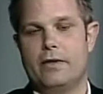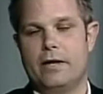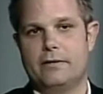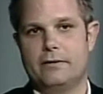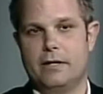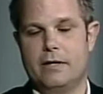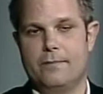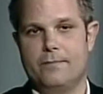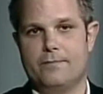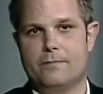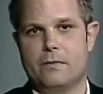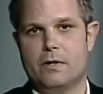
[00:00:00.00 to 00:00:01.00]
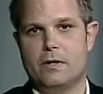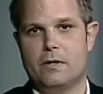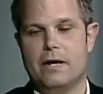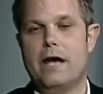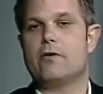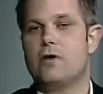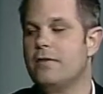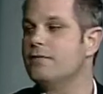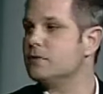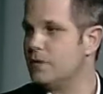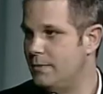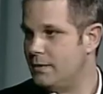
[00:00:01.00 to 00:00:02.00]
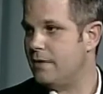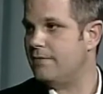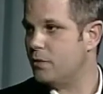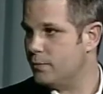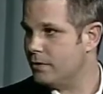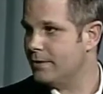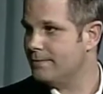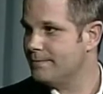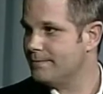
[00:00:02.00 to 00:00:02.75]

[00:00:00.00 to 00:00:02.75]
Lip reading: that counter offers can be done verbally.